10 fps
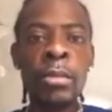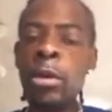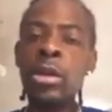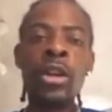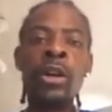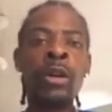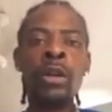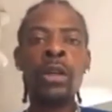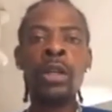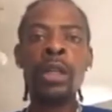But no,
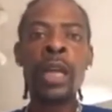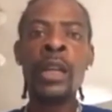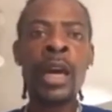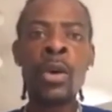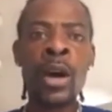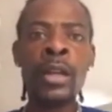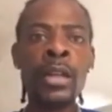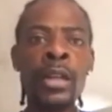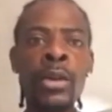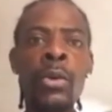that not go on.
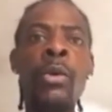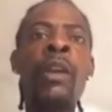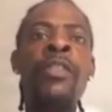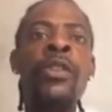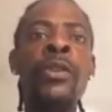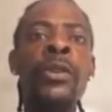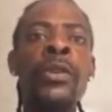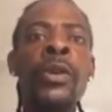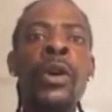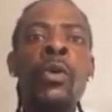We have to do.
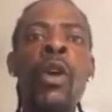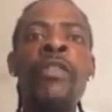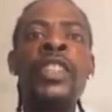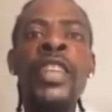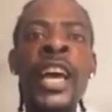We have to